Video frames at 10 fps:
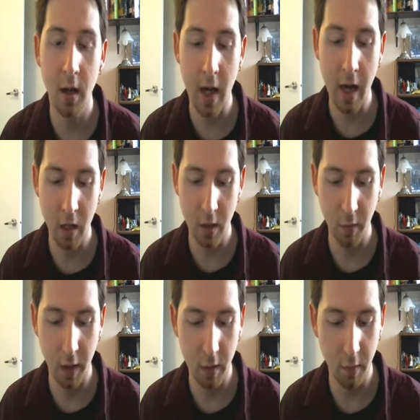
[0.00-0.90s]
action
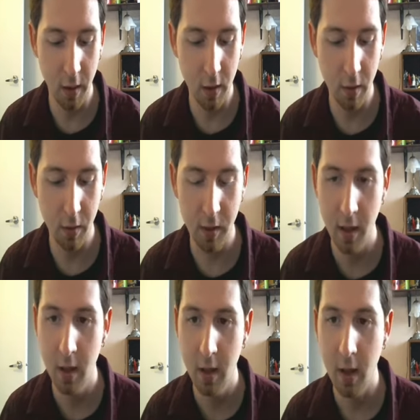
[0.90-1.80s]
figure videos,
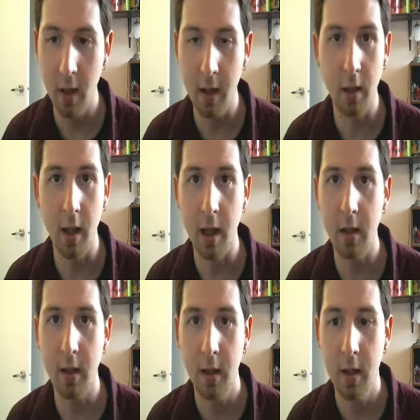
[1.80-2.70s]
I
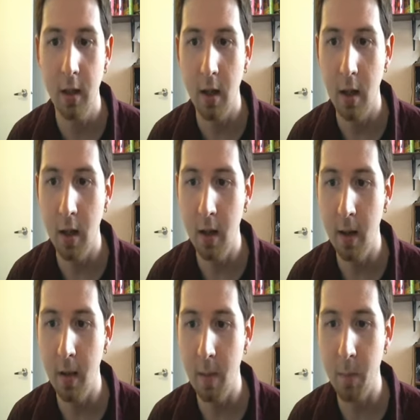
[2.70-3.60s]
collect
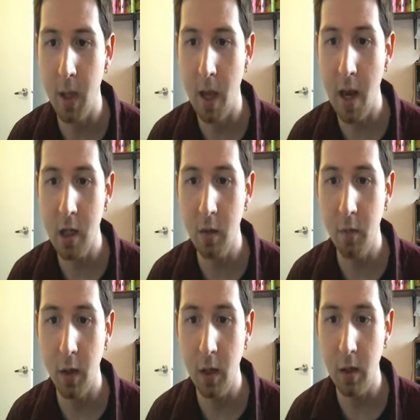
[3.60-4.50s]
action
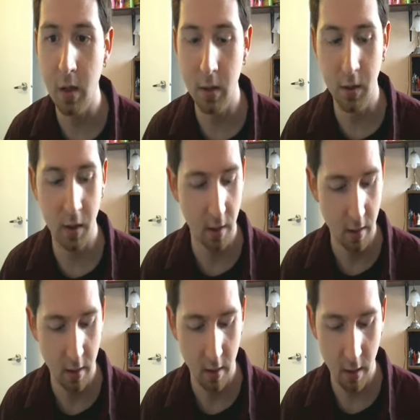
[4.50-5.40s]
figures,
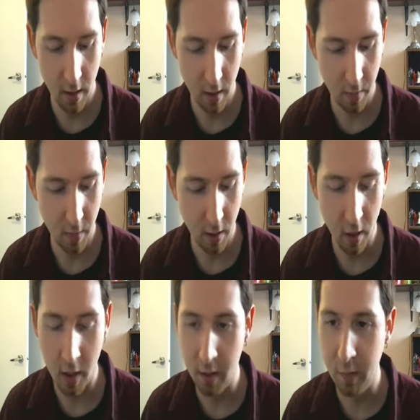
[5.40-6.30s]
a
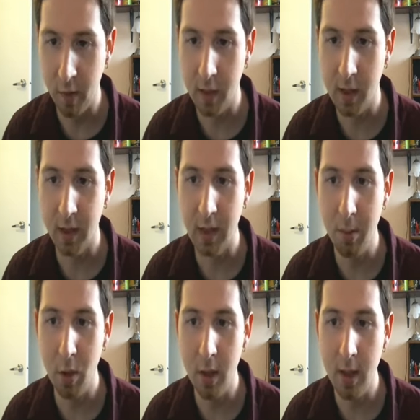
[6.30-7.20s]
lot of
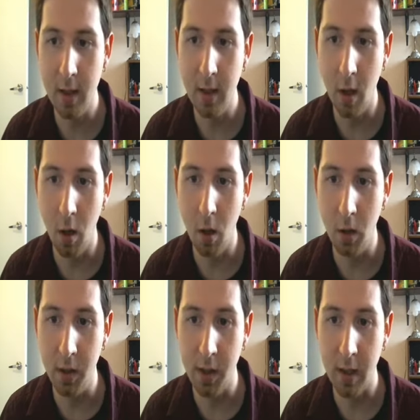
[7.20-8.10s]
celebrity
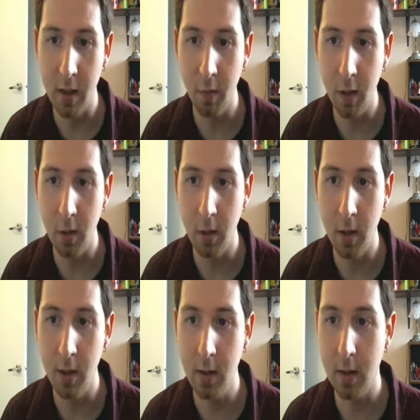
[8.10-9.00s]
dolls and
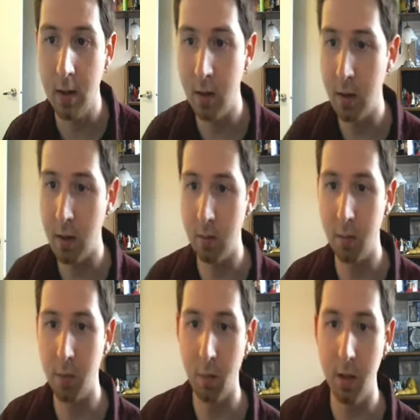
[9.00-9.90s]
figurines, as you can
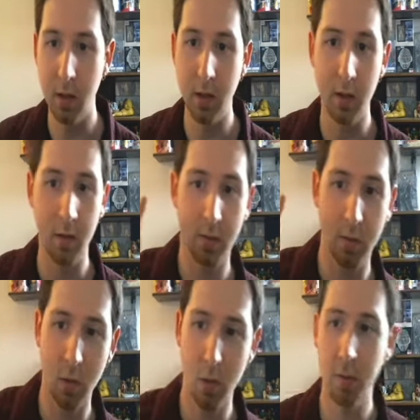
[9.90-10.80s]
probably
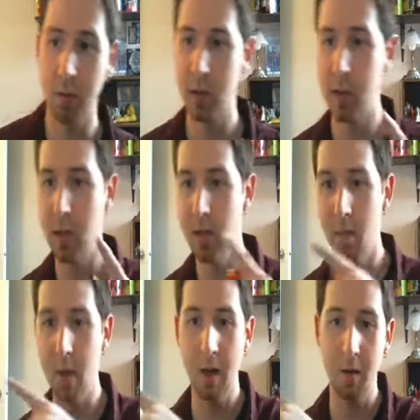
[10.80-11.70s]
see in the
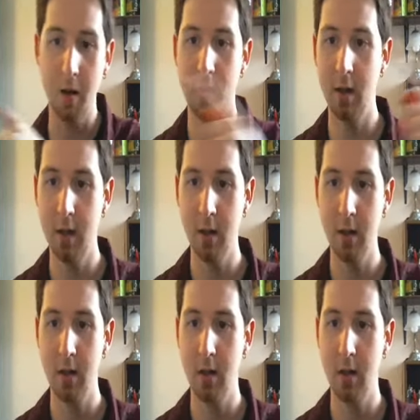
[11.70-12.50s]
background here.